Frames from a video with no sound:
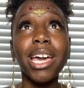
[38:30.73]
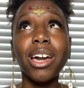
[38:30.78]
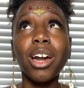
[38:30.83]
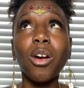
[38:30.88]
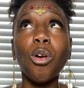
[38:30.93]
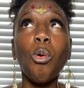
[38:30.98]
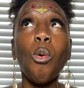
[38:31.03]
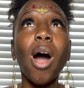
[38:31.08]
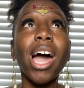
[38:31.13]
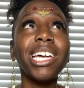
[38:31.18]

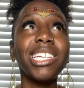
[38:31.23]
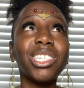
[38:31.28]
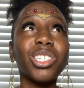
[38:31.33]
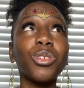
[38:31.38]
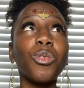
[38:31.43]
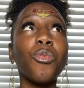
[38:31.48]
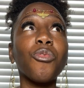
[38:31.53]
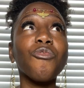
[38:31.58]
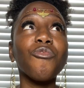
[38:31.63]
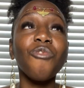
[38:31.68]
quite
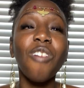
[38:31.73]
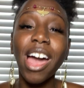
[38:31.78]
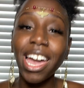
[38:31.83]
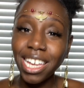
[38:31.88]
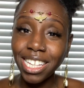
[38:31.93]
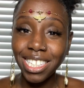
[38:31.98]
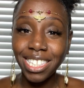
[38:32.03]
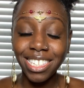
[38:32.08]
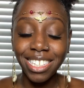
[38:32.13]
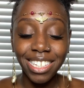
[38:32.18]

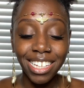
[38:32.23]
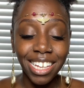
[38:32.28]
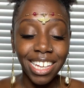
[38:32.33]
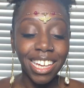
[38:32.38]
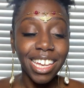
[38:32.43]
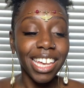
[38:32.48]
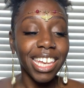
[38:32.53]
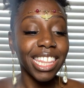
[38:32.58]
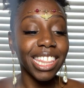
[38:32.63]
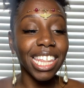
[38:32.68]
right,
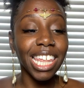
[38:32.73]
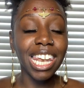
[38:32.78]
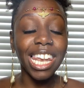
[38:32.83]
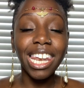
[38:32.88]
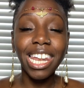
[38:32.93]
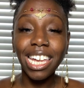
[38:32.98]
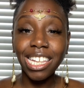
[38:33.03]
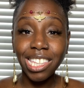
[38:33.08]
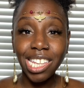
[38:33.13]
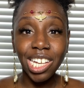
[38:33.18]
then
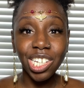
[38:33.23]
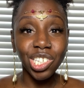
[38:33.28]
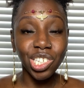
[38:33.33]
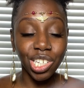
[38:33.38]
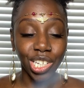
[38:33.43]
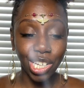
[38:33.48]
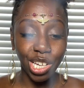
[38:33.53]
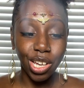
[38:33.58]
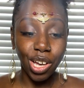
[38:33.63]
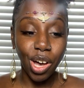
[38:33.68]
let that
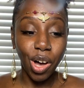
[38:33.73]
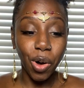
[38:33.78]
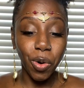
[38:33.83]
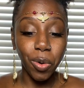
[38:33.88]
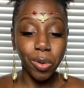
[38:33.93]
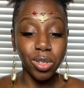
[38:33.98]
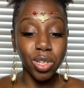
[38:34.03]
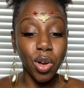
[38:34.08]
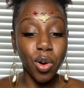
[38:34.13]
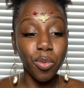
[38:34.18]
shit go.
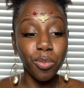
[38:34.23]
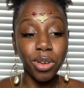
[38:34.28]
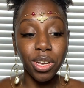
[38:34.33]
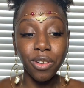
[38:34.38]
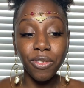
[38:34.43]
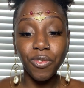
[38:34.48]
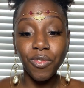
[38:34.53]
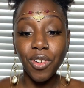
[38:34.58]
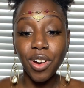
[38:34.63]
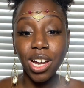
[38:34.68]
Don't be
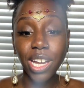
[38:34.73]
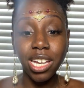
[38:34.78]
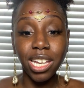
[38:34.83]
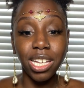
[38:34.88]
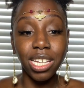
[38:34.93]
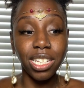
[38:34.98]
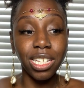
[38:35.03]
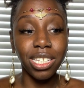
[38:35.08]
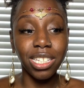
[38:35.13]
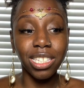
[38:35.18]

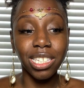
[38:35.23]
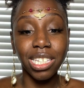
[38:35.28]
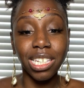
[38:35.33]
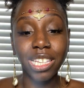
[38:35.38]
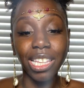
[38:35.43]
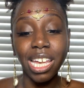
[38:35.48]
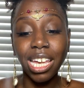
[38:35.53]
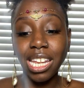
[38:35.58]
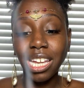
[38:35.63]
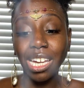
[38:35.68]
afraid to
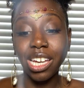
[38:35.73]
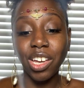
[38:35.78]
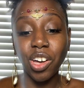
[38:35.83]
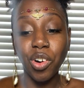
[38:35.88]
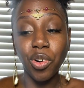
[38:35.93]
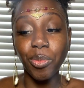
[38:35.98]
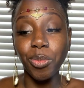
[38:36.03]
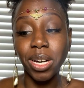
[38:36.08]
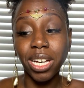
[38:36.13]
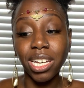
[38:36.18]
let it
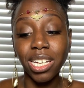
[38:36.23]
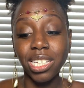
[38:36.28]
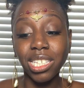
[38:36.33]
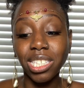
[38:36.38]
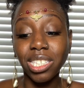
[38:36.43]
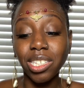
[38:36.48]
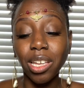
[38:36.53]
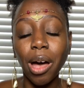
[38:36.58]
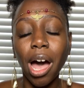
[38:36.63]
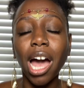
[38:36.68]
go,
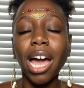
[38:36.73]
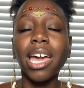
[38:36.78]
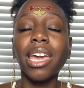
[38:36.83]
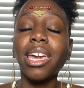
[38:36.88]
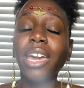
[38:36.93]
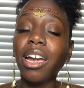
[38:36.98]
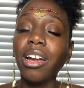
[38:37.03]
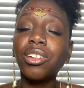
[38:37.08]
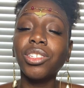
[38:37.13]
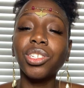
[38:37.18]
because I
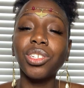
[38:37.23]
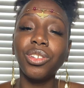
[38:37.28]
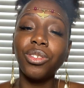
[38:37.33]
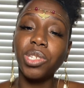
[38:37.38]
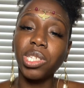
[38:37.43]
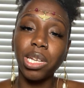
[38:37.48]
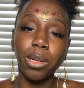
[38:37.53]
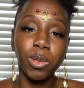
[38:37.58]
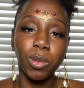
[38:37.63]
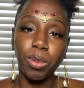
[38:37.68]
guarantee you
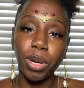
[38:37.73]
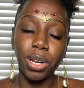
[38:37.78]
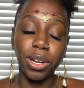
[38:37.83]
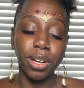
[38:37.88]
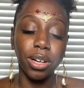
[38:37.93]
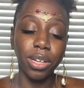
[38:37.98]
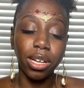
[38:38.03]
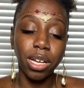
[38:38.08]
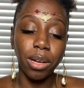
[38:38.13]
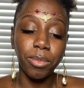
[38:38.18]
something's better
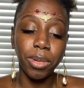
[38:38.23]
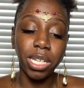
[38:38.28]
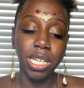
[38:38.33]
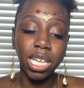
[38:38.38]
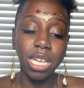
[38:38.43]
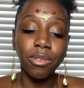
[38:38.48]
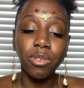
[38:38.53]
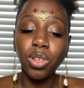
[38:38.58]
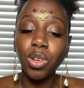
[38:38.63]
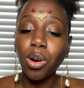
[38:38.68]
gonna come in.
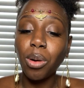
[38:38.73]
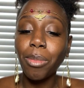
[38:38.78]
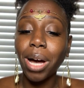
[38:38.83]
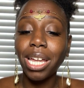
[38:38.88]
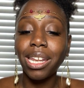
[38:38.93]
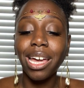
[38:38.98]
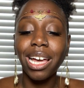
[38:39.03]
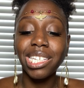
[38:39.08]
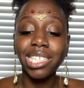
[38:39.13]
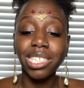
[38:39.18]
Even though it might
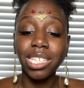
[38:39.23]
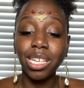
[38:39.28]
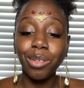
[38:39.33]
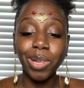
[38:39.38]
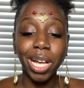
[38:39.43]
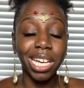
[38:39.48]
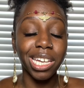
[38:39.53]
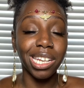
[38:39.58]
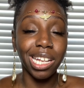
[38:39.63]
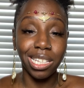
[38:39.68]
not seem
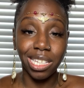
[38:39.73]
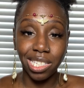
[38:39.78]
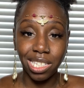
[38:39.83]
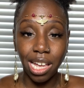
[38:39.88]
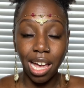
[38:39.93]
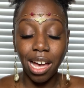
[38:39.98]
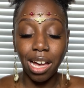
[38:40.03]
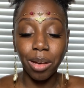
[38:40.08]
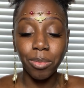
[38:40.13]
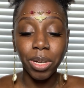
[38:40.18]
like it at the
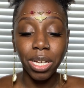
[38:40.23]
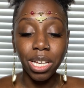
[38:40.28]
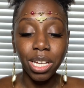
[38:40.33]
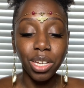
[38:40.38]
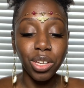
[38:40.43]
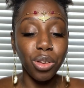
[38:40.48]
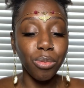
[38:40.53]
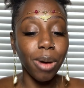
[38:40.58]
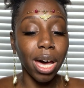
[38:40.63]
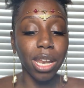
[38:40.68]
time.
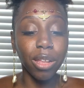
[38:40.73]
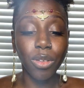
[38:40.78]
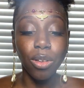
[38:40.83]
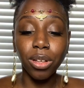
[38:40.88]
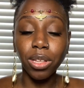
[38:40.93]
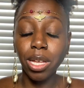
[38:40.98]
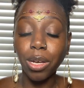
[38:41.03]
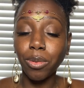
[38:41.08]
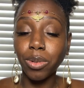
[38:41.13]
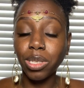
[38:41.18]
You might have
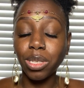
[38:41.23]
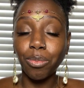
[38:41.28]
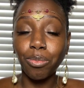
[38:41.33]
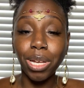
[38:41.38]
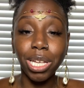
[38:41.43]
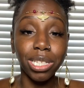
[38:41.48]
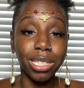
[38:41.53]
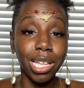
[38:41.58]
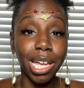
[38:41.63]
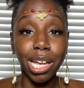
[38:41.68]
thought that was the
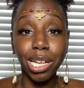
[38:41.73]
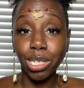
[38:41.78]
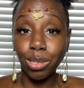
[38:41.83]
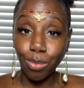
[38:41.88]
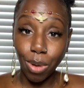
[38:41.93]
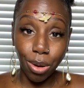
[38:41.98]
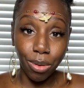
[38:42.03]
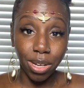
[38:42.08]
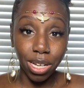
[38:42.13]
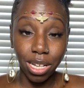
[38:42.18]
best thing
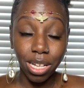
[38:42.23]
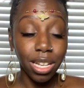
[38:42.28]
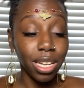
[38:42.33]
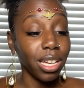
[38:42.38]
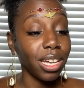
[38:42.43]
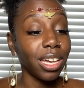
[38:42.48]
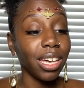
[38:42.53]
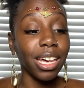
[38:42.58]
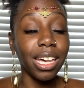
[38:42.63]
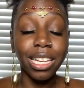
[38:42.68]
smoking.
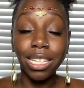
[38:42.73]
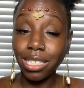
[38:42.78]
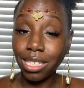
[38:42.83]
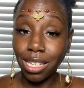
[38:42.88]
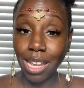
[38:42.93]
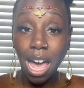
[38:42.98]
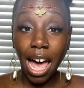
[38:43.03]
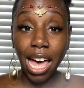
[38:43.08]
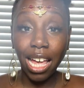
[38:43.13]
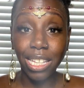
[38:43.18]
It's
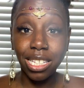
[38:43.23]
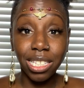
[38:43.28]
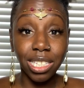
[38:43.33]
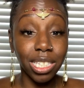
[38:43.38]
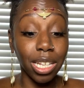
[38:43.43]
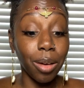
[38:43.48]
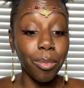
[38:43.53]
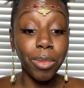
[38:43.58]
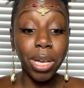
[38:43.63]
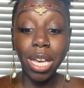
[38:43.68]
not.
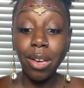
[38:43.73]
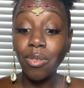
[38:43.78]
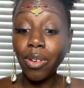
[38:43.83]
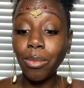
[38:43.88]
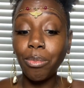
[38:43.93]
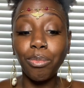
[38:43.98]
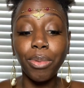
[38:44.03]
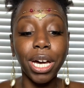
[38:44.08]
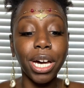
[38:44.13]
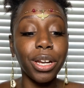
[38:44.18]
Some
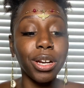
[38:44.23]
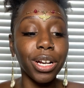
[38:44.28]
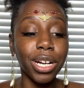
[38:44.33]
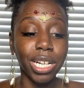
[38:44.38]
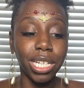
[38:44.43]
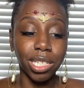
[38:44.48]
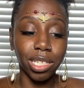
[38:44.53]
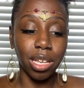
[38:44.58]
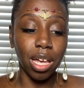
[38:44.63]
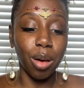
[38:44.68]
even better
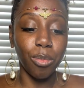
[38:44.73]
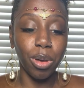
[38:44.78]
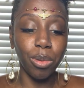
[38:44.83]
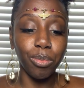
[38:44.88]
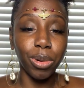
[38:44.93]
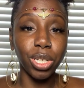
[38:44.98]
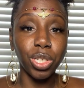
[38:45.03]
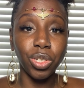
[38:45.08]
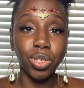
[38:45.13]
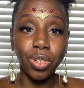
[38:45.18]
is coming,
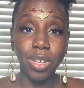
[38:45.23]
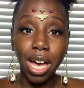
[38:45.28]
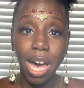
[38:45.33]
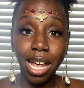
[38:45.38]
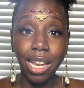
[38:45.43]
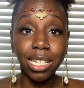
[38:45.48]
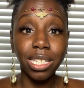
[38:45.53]
but you gotta